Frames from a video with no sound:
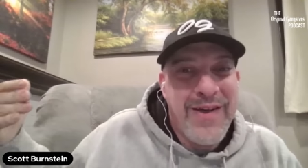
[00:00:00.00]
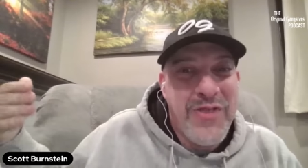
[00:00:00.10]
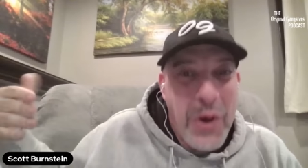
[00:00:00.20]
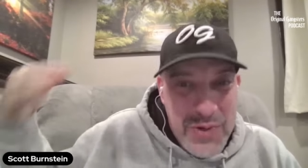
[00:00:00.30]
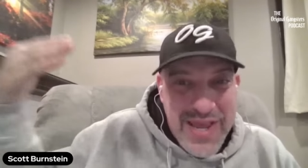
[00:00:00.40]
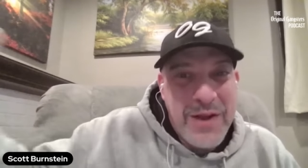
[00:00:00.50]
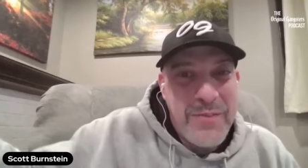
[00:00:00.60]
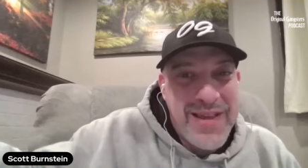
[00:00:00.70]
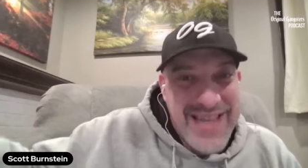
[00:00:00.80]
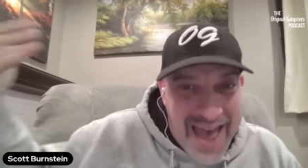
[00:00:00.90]
those
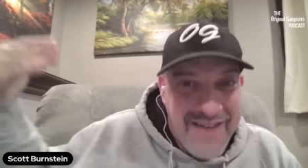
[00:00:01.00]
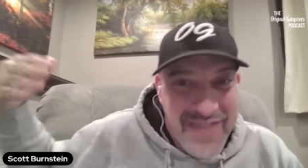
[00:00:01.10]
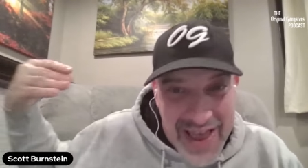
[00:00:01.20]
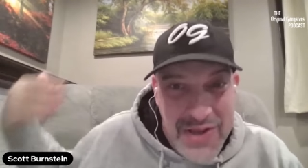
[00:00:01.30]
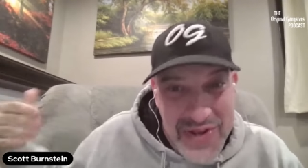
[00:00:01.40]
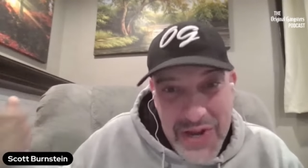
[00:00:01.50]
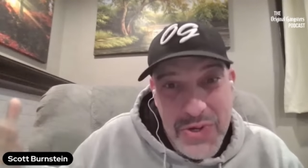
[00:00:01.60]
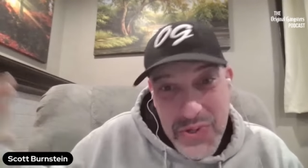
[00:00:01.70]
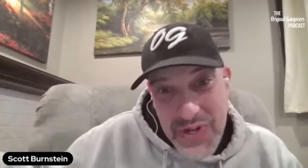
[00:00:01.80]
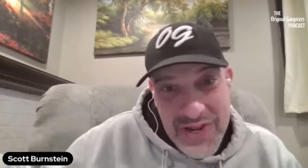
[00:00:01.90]
enemies have the Hells
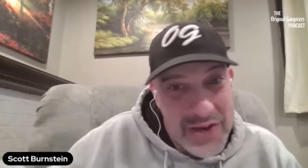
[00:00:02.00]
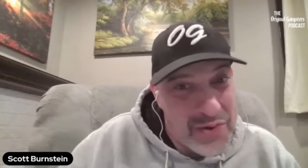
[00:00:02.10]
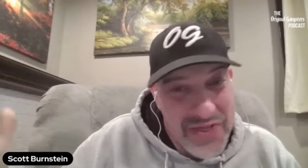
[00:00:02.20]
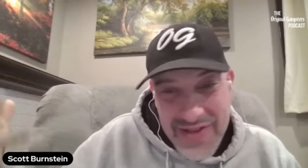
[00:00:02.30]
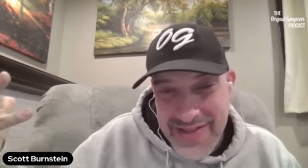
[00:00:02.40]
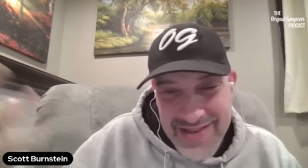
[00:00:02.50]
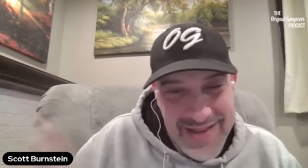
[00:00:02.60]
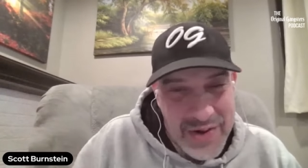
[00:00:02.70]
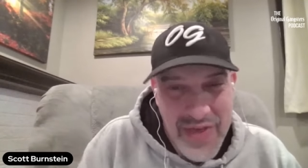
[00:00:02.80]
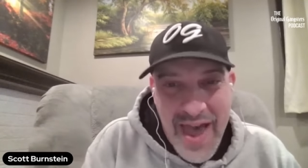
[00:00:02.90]
Angels to deal with. It's,
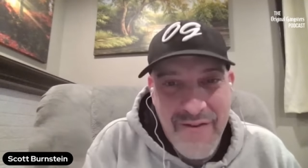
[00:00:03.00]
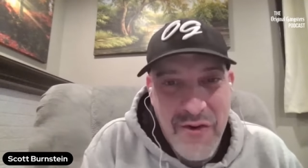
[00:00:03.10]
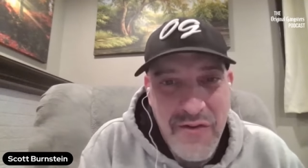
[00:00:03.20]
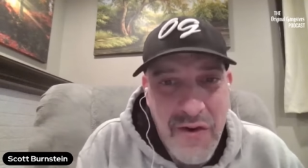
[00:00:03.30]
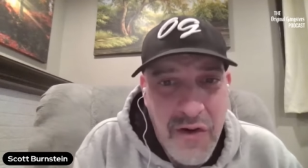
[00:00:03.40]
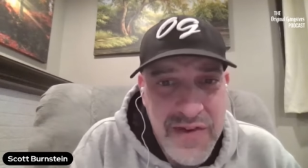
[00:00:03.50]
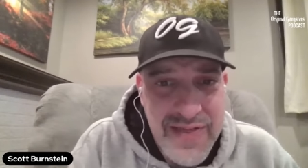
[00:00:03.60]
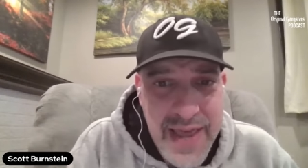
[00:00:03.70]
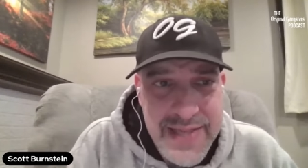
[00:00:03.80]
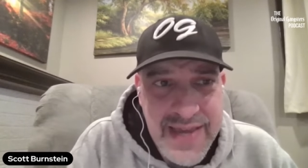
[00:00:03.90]
you know, the
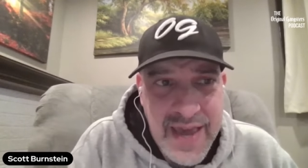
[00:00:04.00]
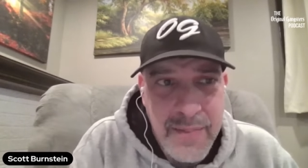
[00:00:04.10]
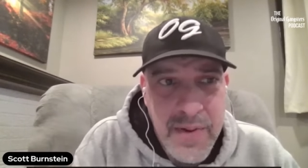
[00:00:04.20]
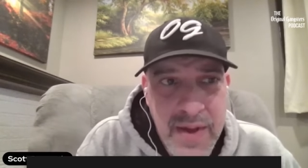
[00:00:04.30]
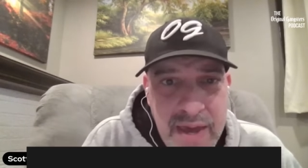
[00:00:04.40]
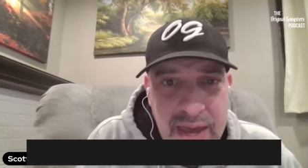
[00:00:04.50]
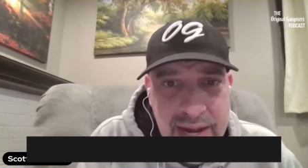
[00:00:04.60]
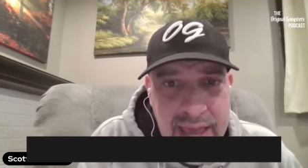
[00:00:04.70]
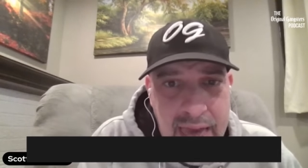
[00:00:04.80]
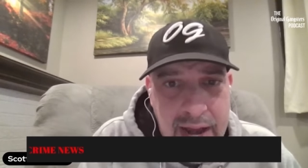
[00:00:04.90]
ever-evolving landscape
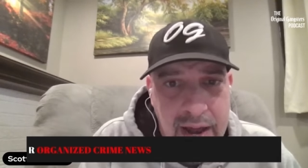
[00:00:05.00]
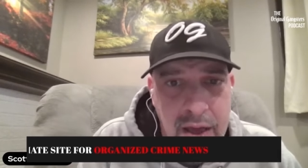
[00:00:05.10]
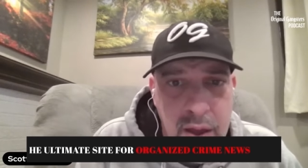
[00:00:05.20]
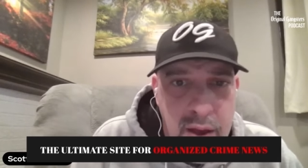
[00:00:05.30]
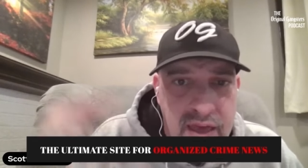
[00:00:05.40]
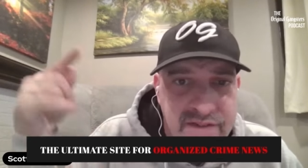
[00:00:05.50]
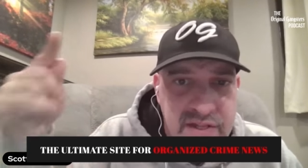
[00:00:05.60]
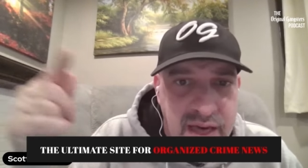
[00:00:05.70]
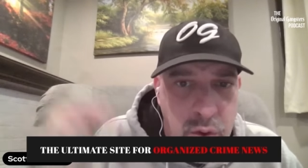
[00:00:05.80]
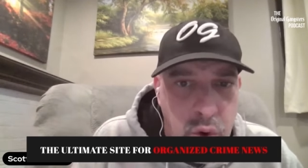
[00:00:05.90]
in Canada. If
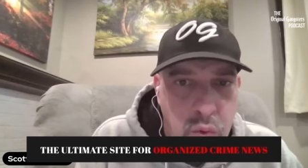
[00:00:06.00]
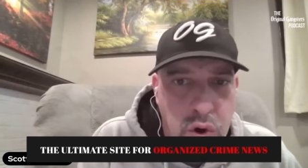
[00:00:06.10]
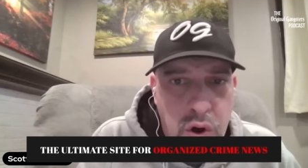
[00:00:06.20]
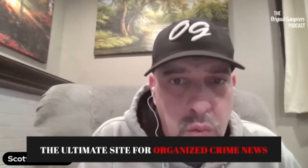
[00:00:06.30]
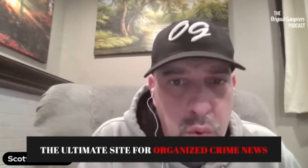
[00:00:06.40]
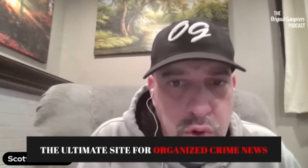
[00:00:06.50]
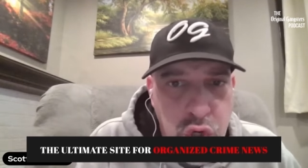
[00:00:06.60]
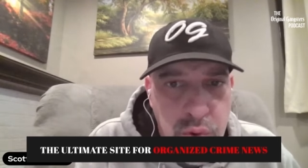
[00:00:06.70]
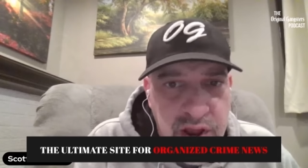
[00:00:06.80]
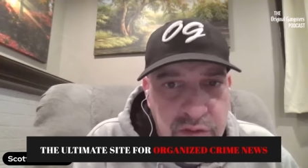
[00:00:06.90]
you like what we're
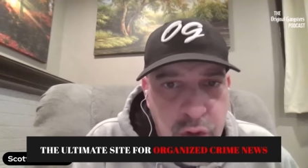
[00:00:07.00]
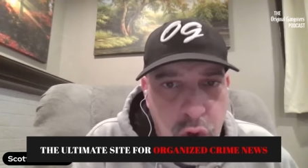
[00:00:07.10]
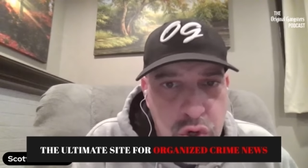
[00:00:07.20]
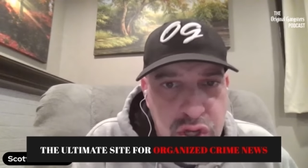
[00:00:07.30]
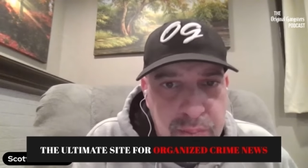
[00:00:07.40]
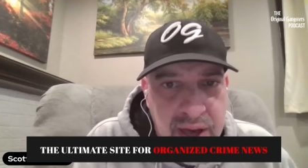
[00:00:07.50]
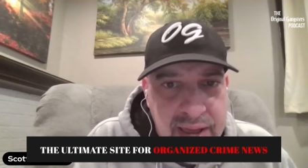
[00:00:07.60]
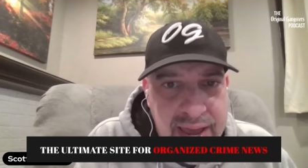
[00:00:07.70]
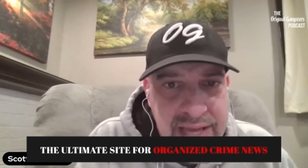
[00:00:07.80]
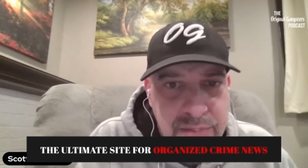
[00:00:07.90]
doing here at the OG
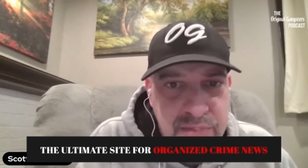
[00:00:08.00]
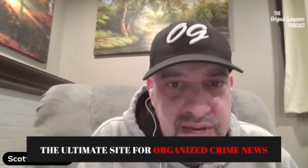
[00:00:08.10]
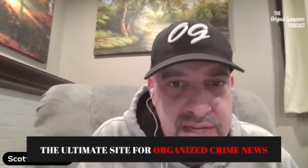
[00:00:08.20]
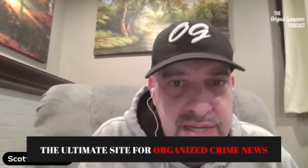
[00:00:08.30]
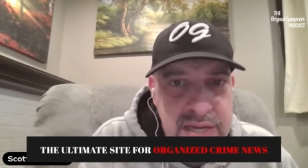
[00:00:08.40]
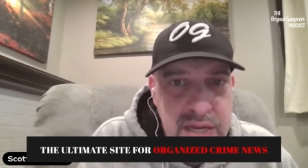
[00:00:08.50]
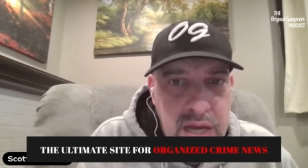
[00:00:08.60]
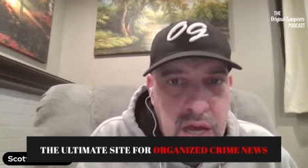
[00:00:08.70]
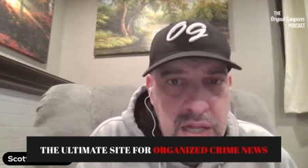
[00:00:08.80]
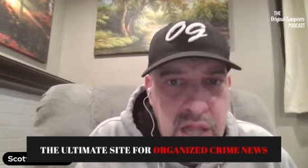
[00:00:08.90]
podcast, please
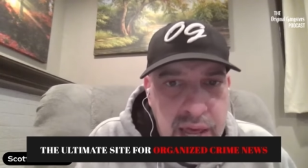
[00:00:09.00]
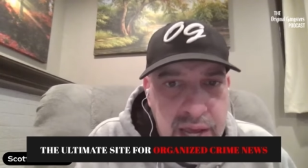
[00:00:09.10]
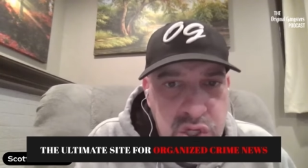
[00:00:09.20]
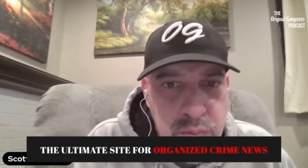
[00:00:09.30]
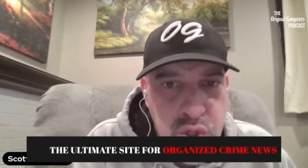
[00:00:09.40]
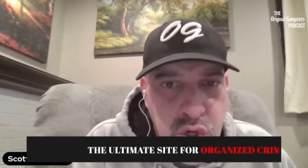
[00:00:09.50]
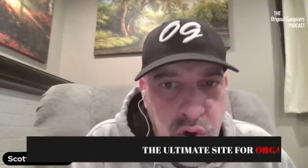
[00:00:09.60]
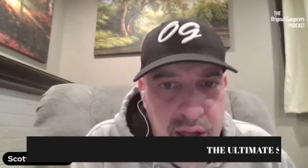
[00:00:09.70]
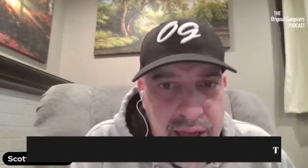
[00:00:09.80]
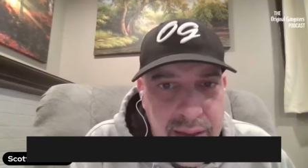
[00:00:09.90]
like,
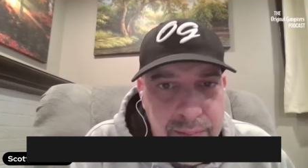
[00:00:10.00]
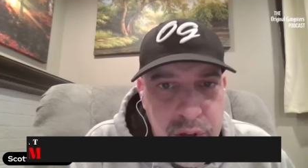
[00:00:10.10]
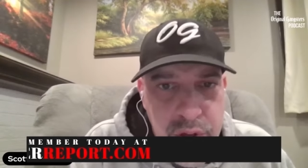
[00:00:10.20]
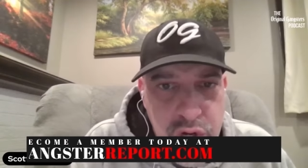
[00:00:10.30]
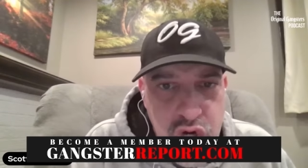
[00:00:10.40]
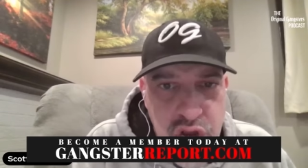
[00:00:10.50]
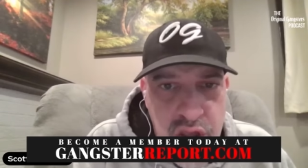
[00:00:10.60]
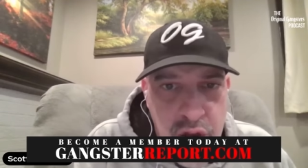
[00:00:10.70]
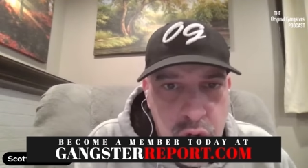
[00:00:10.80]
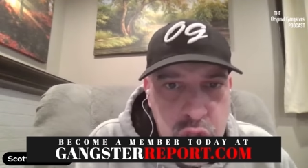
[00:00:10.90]
subscribe,
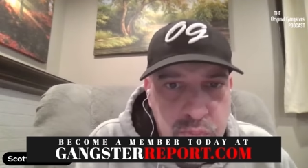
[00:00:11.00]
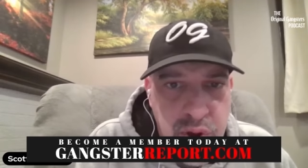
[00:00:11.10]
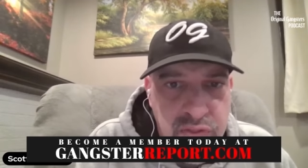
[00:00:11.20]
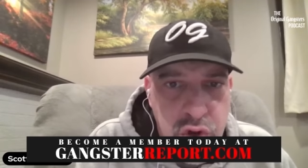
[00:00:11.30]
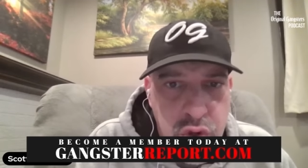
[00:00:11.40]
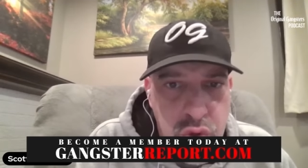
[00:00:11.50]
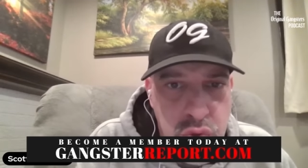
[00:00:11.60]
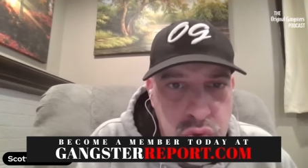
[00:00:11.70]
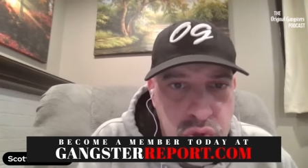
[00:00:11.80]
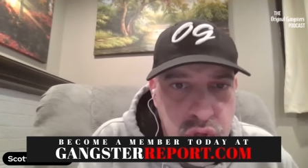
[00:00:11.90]
share, spread the
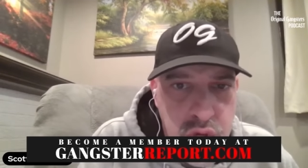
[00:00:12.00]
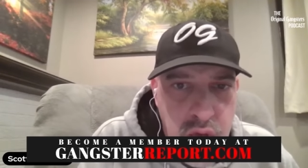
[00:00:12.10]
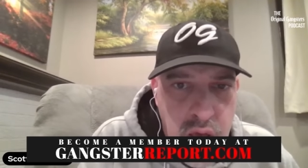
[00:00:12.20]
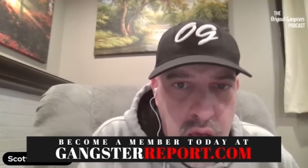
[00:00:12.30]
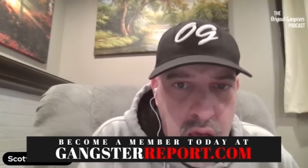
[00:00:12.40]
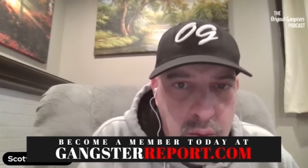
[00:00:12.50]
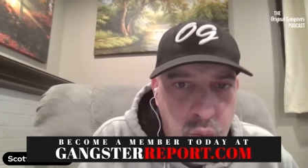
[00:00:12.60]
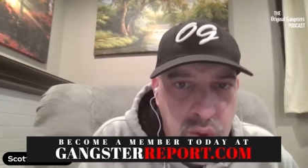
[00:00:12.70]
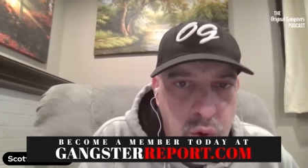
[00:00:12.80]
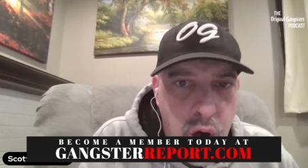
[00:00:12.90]
news.
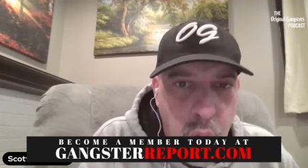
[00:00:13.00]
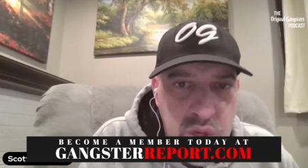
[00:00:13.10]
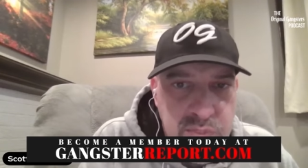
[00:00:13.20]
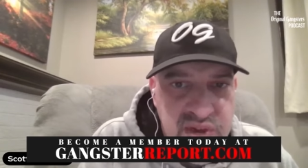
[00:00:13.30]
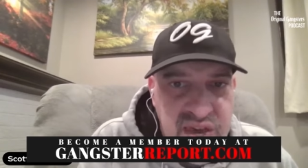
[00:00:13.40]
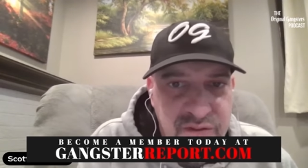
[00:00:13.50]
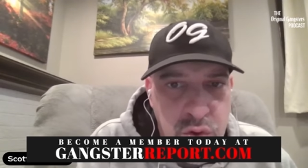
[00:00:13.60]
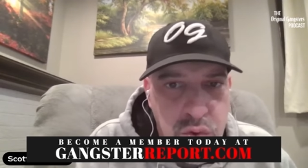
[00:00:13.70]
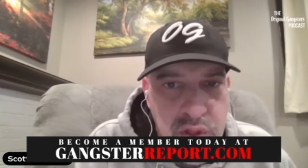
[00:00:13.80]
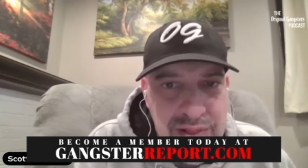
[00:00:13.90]
We will always be giving
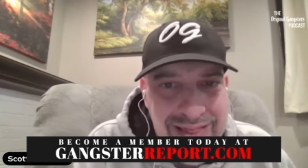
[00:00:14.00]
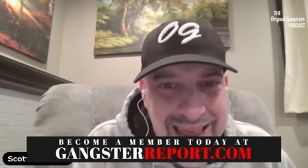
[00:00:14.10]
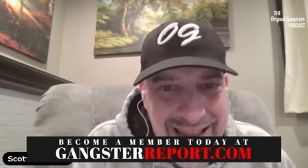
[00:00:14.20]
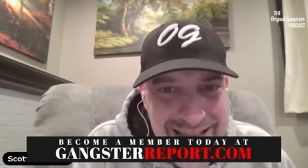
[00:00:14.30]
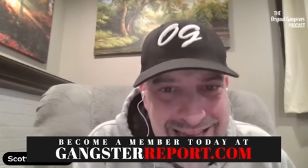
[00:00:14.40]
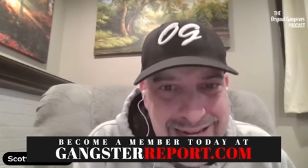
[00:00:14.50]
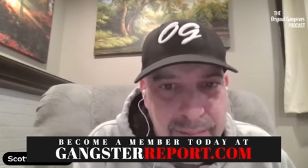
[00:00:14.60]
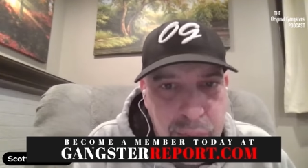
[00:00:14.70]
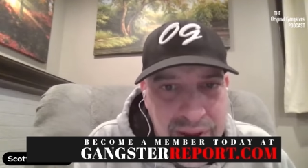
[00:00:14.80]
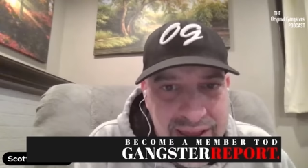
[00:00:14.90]
you the latest
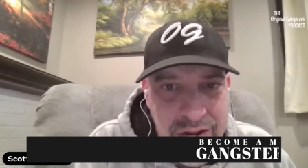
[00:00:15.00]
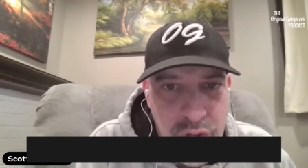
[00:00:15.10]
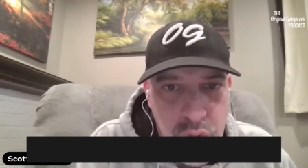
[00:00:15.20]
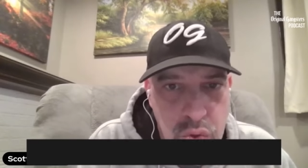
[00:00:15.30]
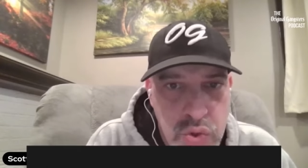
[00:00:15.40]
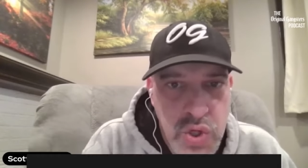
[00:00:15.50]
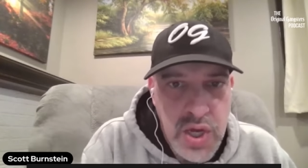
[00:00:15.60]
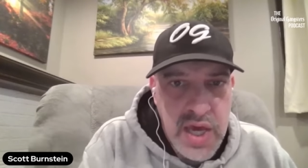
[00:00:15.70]
breaking news